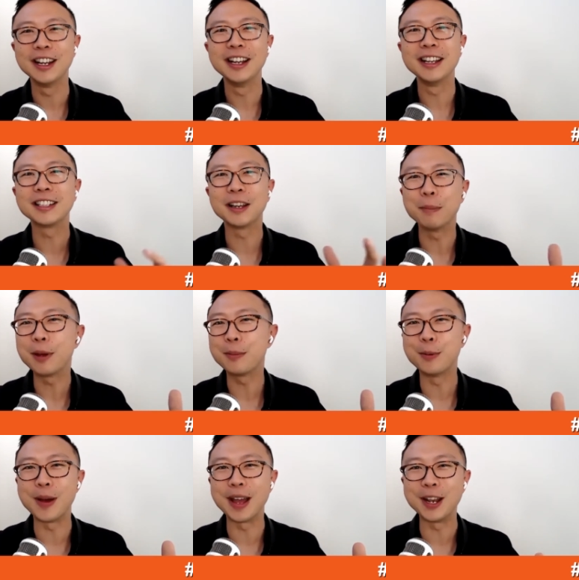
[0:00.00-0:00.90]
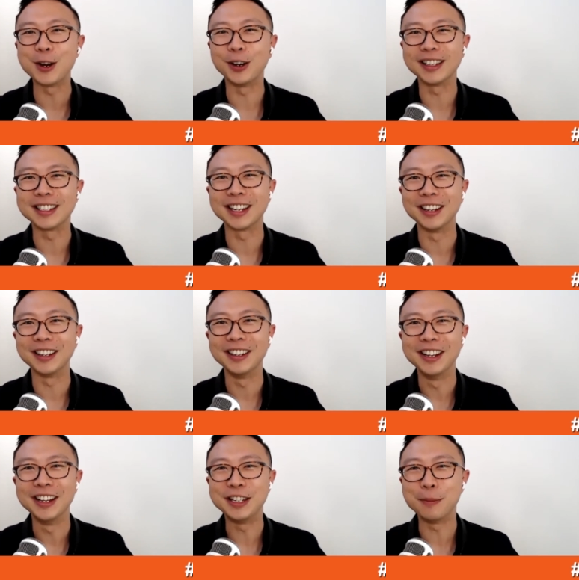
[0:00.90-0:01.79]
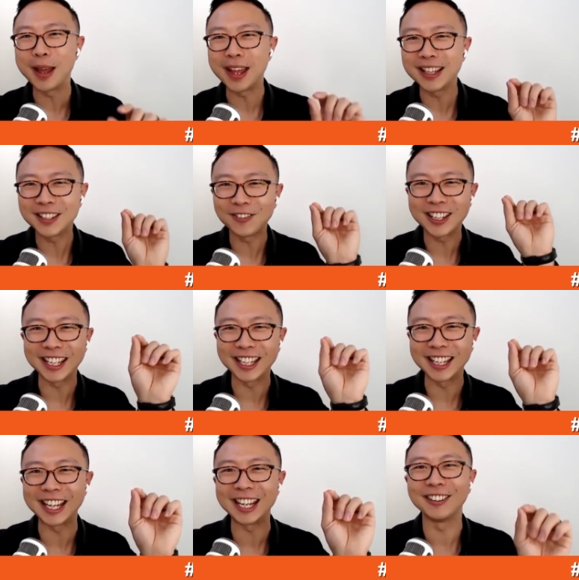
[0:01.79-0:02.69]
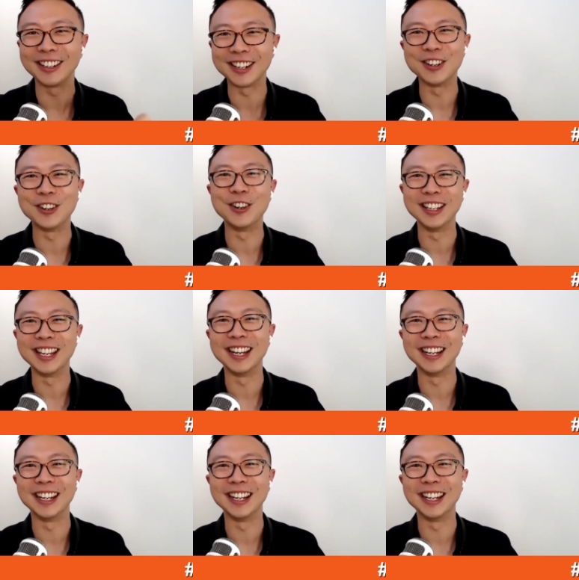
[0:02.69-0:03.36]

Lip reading: Some people may not. So depends if you can hear it or not. Yeah.